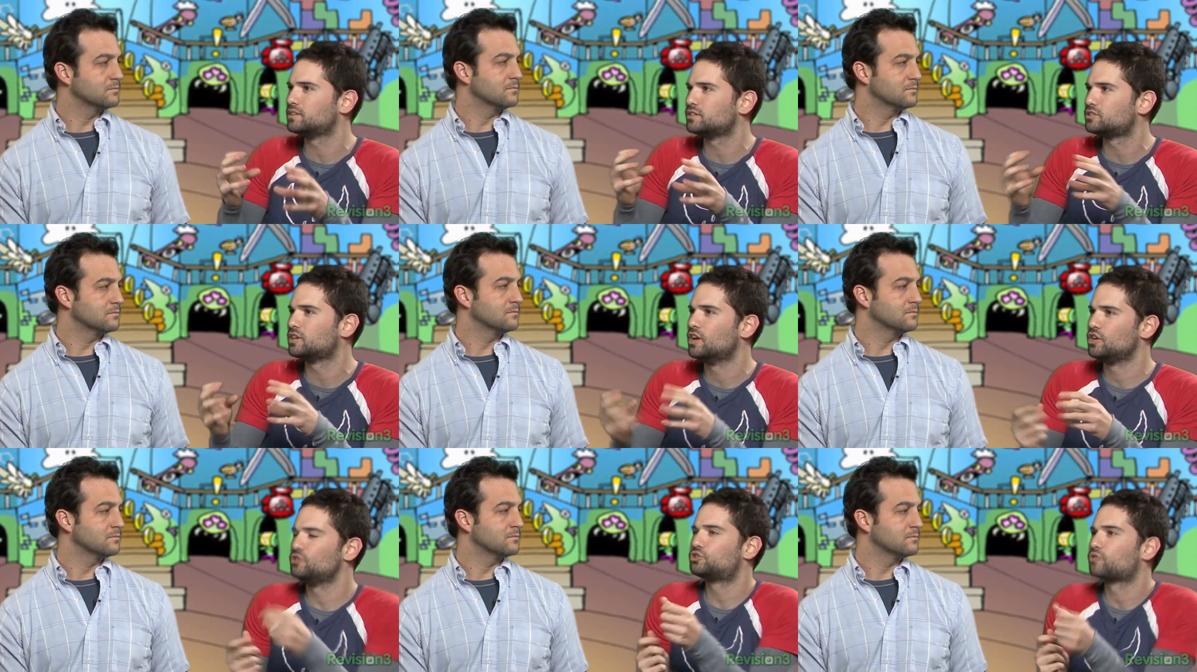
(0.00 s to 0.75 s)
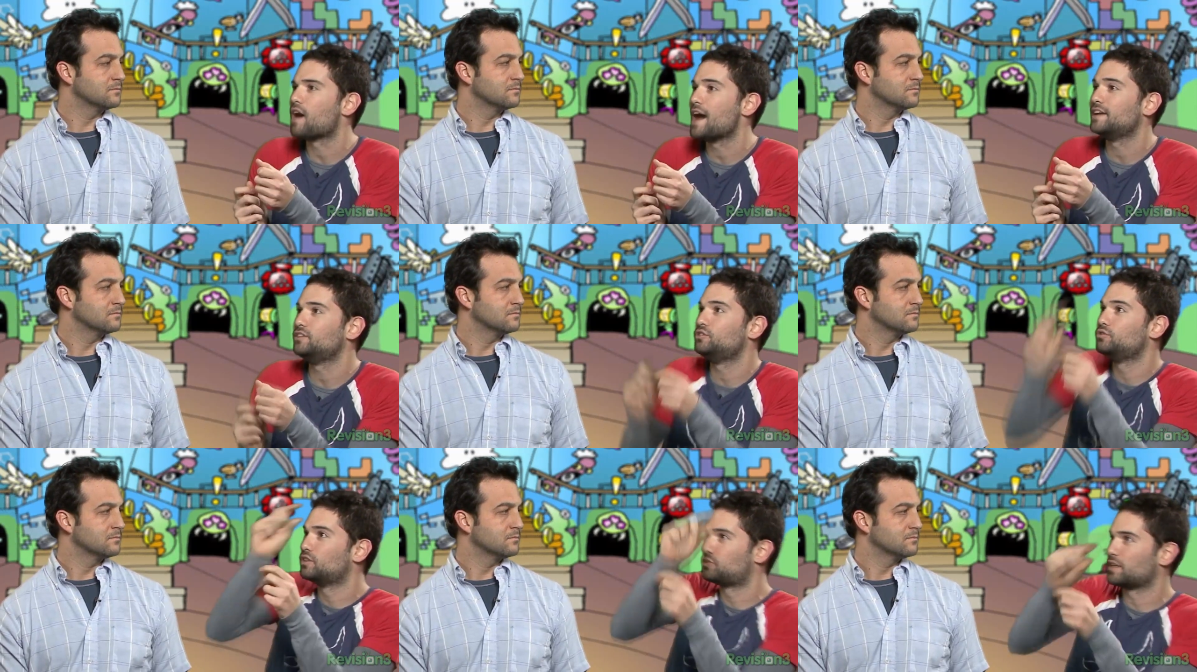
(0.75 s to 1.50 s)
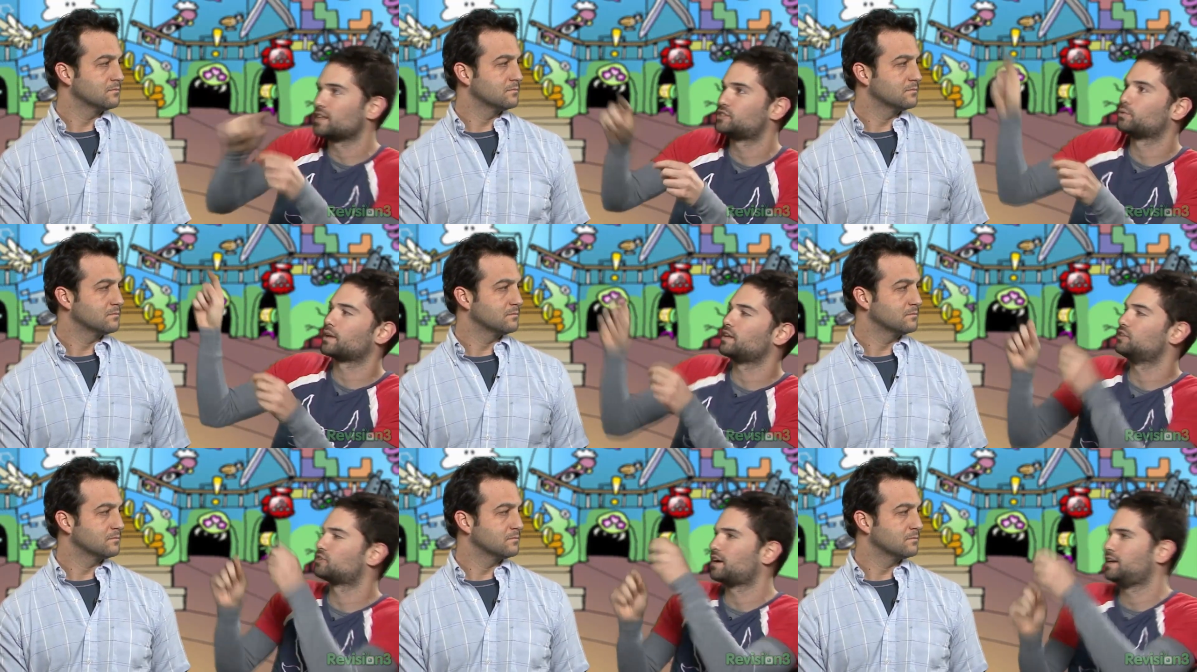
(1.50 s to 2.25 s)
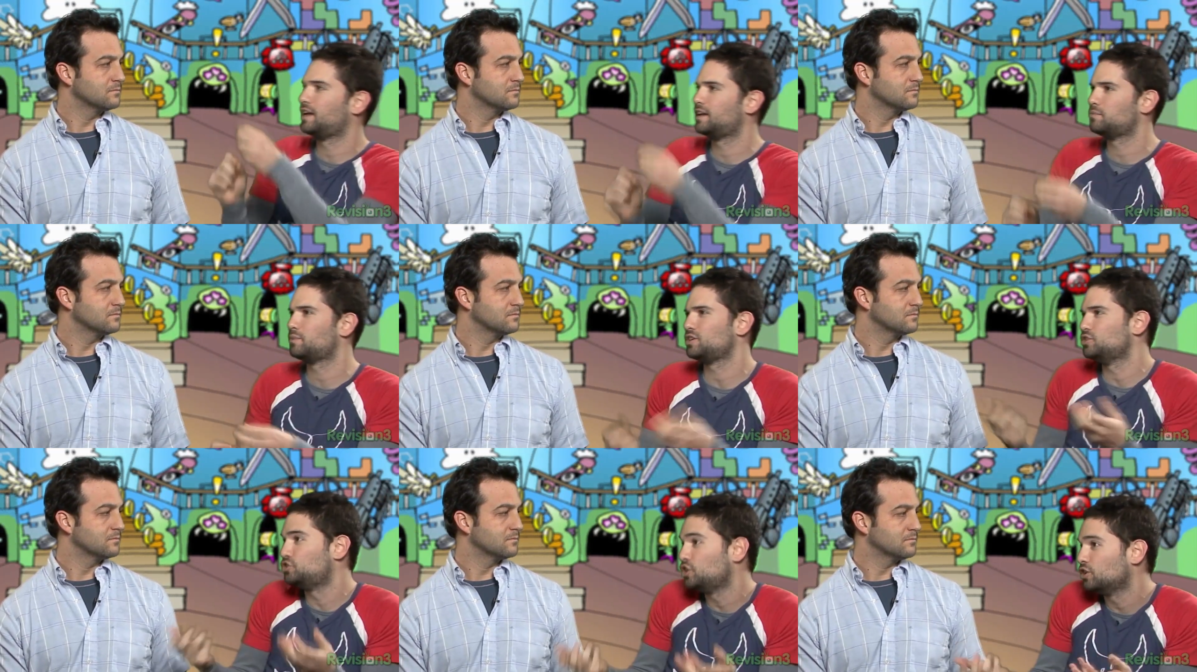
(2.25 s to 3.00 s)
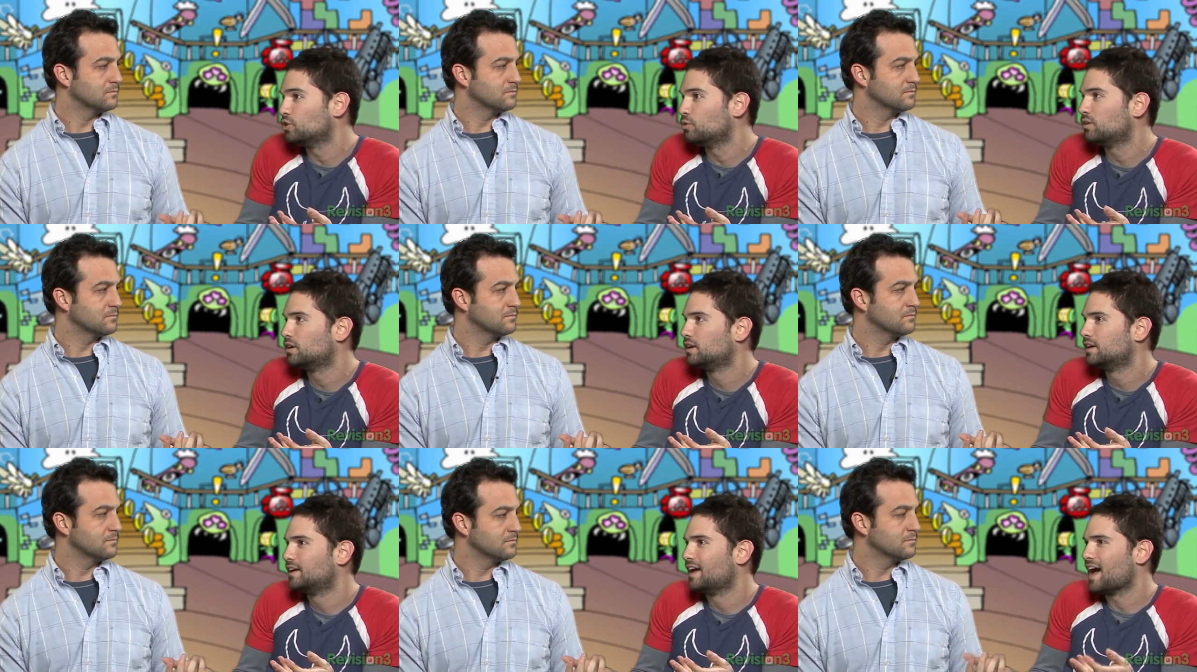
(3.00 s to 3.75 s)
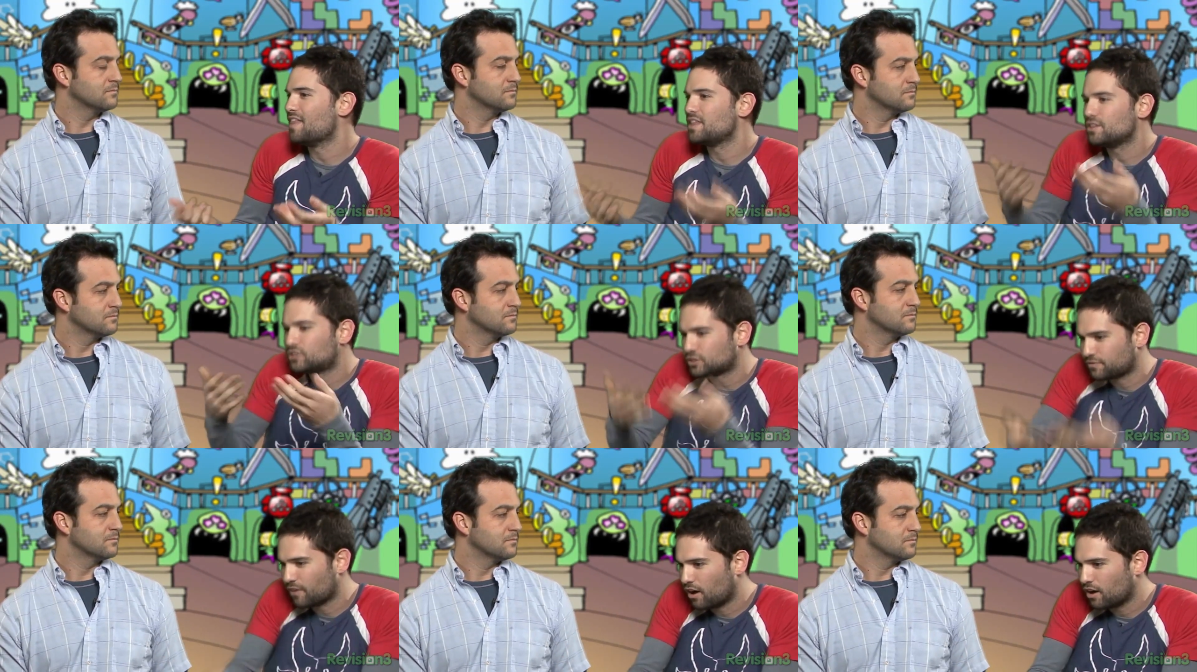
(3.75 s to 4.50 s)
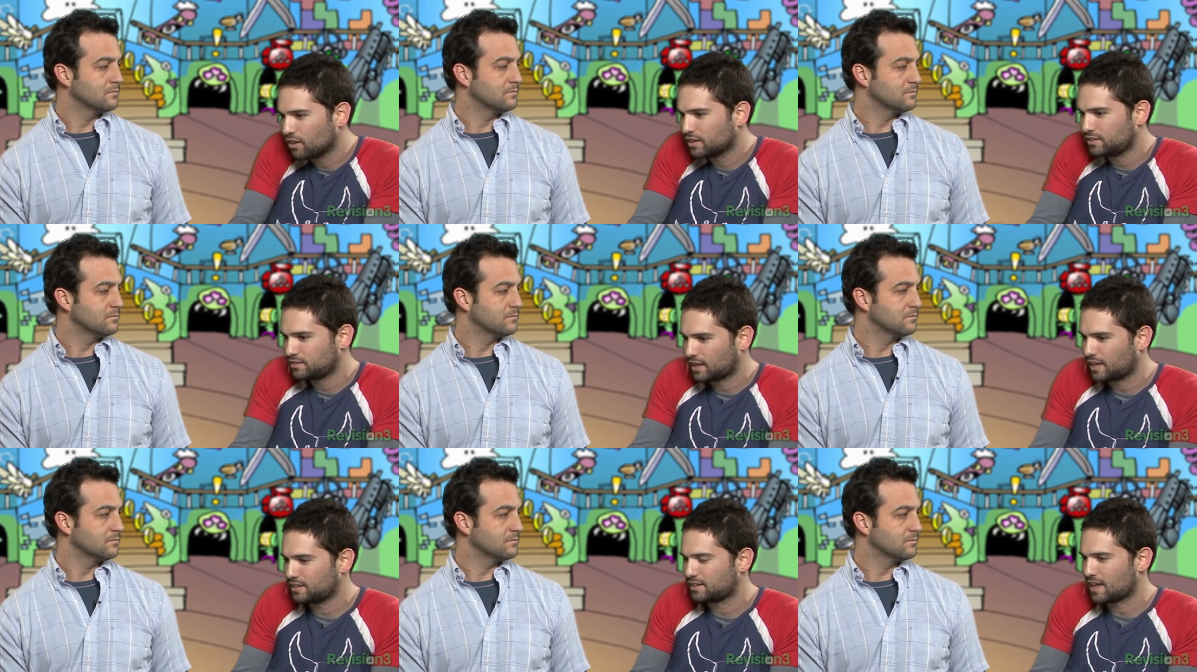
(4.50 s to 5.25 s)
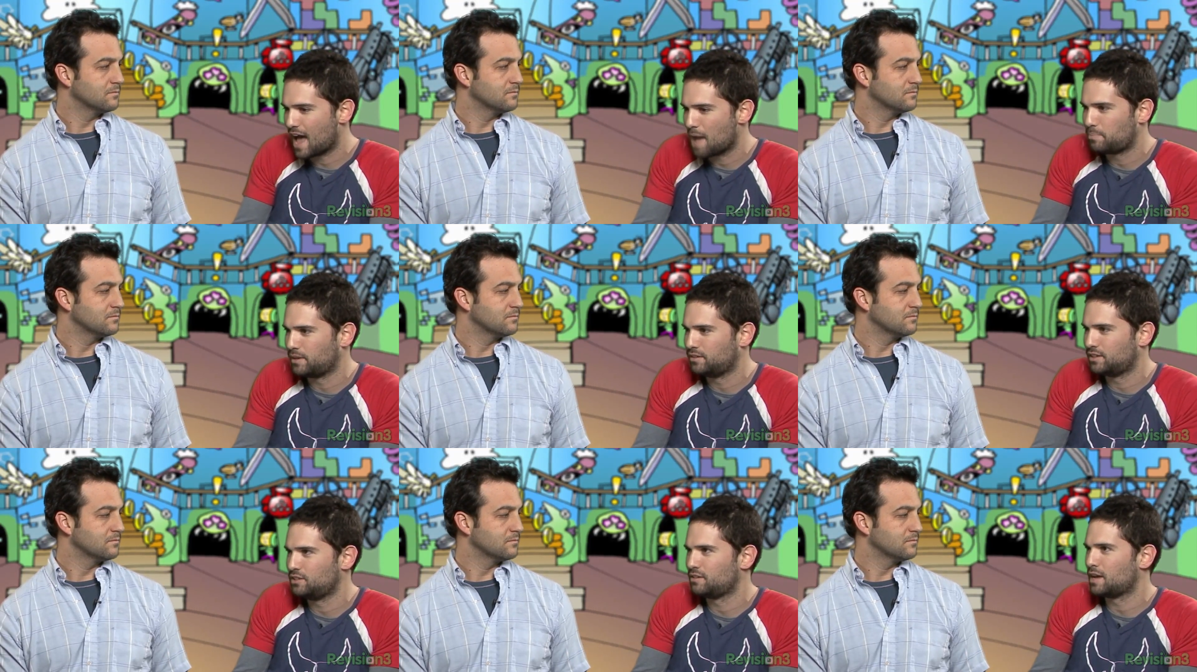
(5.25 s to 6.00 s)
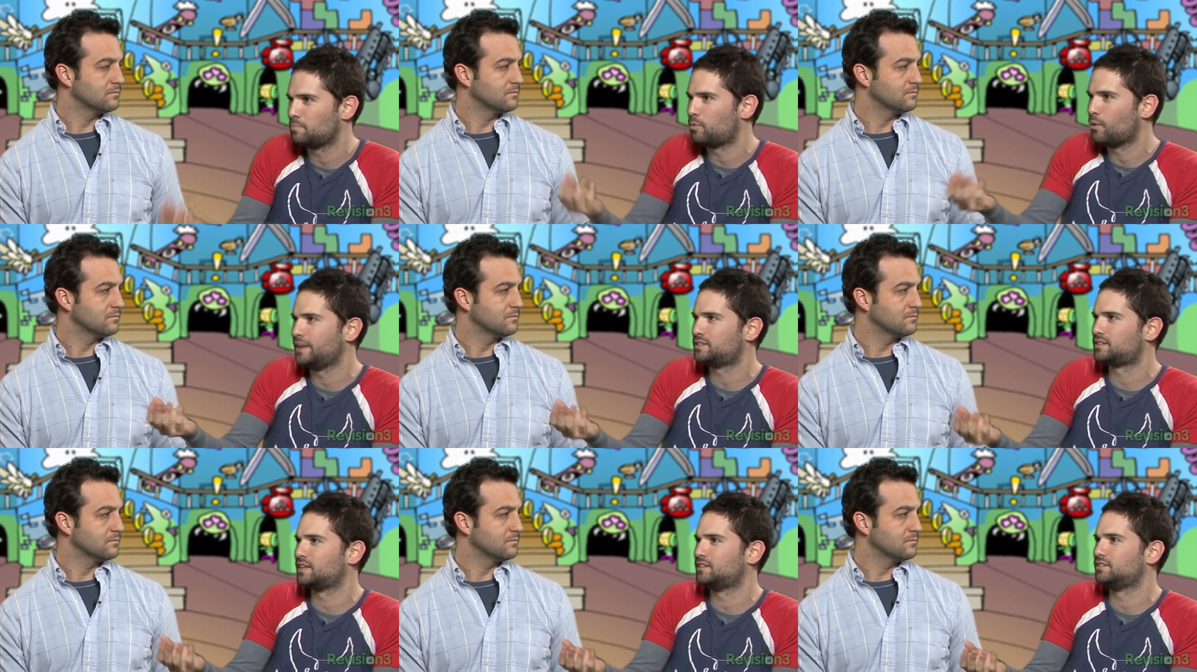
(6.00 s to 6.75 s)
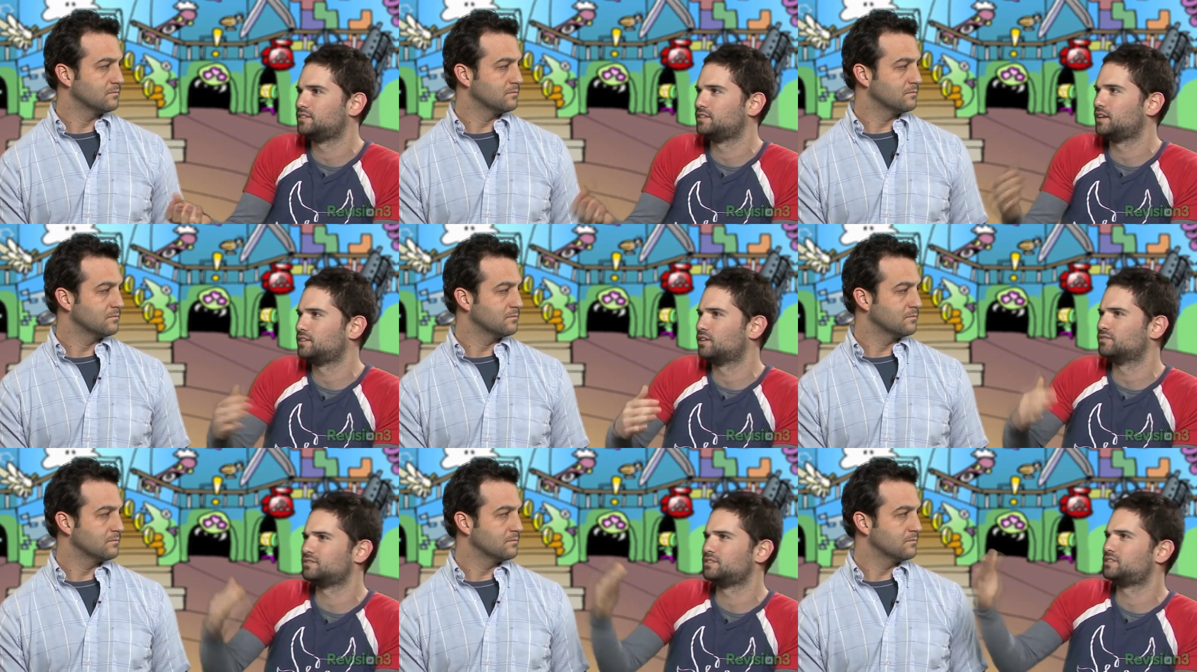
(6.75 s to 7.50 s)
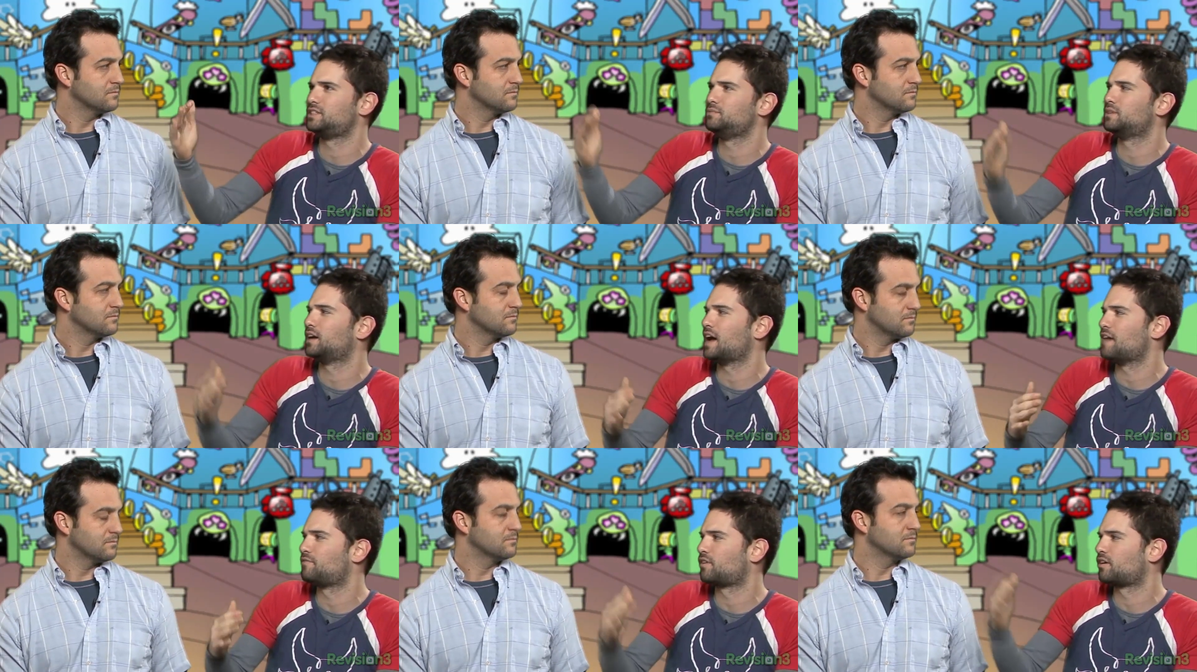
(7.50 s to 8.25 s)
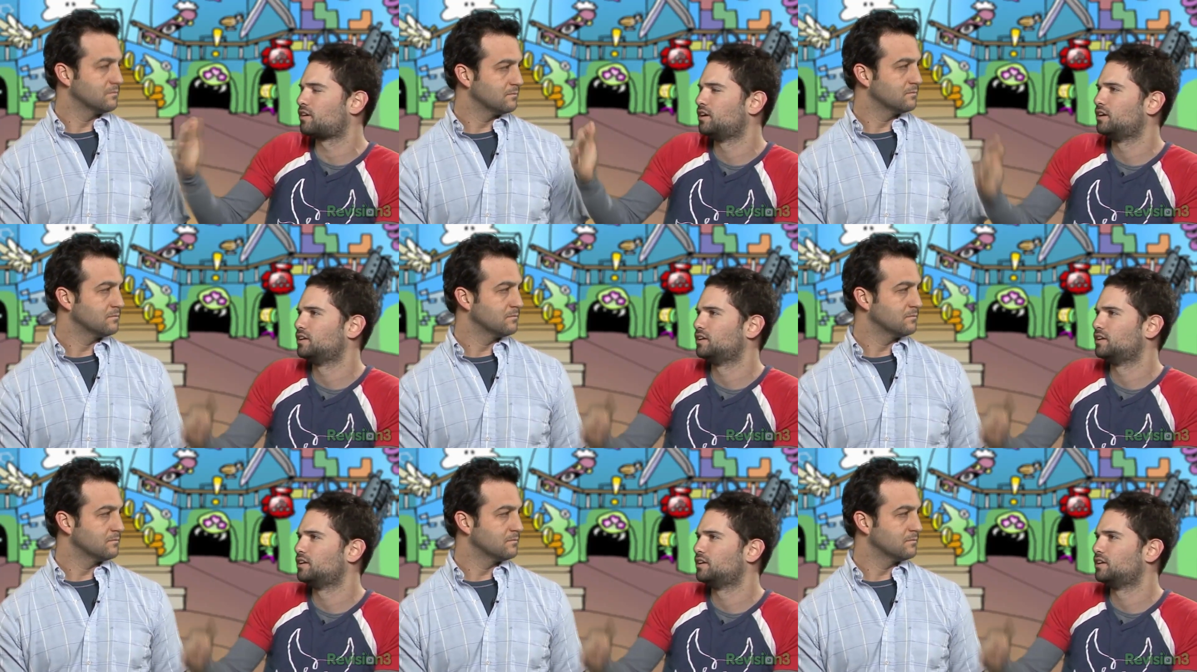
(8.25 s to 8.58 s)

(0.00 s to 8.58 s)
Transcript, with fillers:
Speaker 1: And there's you try and you, the thing is swinging, you try and hit it, but you do, and then you just fall, and that happened, and you get points that don't seem to ever